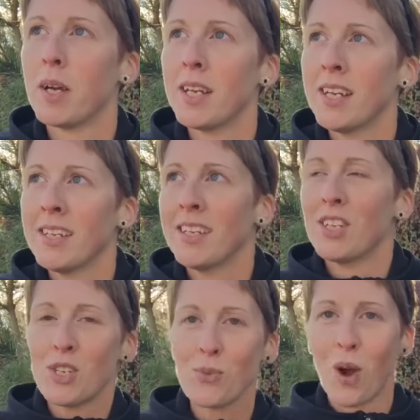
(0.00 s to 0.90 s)
But
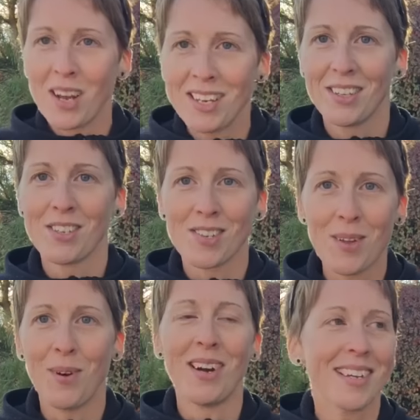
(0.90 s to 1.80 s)
she's walking down the
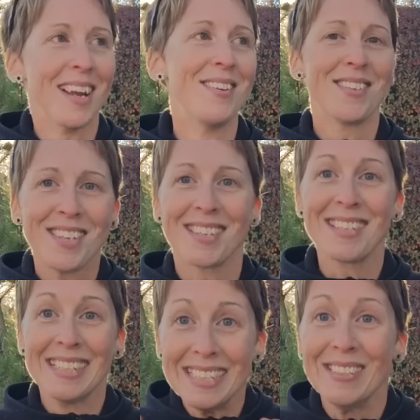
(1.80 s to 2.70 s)
sidewalk and I was just,
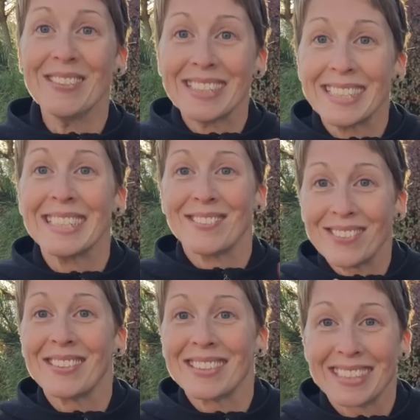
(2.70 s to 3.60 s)
oh my God, I'm
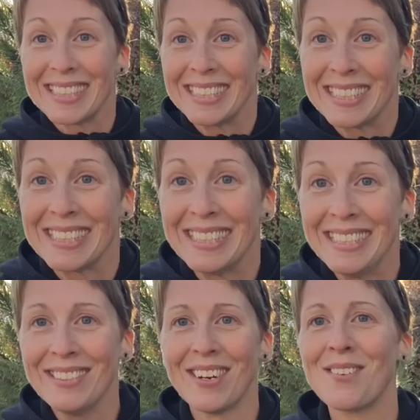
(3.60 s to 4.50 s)
so excited to see you.